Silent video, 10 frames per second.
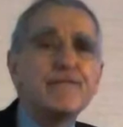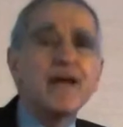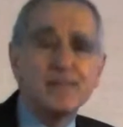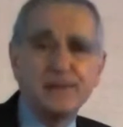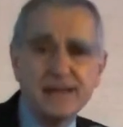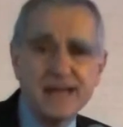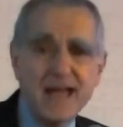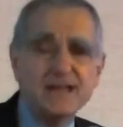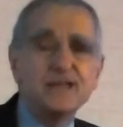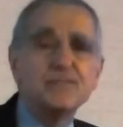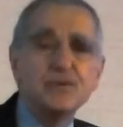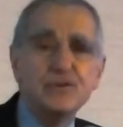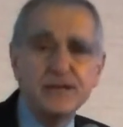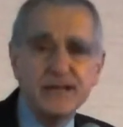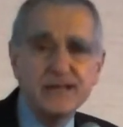Family and
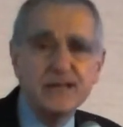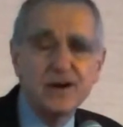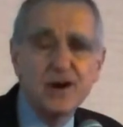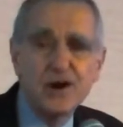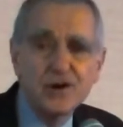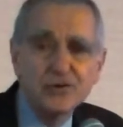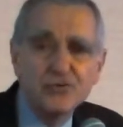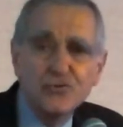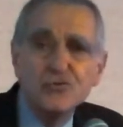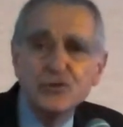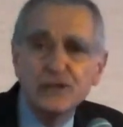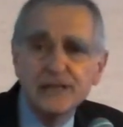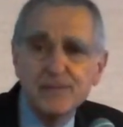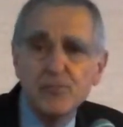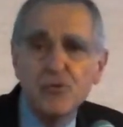community are
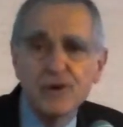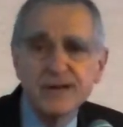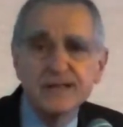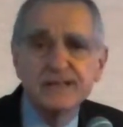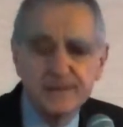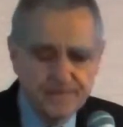crucially important.